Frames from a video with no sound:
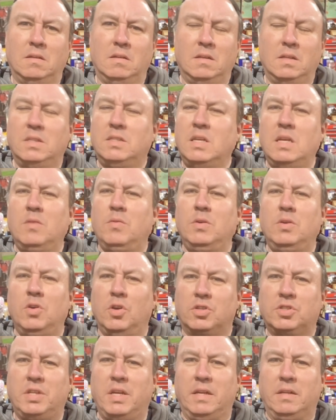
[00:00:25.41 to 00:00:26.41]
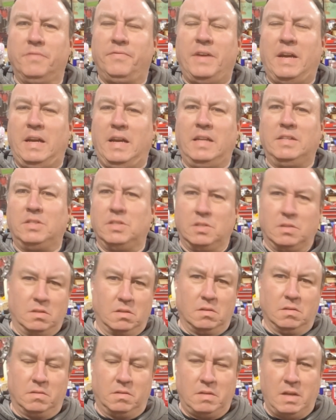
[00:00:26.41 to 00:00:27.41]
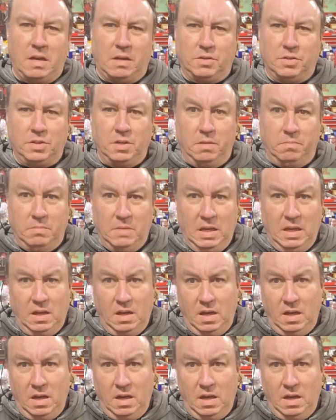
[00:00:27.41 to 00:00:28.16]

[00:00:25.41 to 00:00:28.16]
It's anyway, New York State, Fat Nancy's. It's a tackle shop.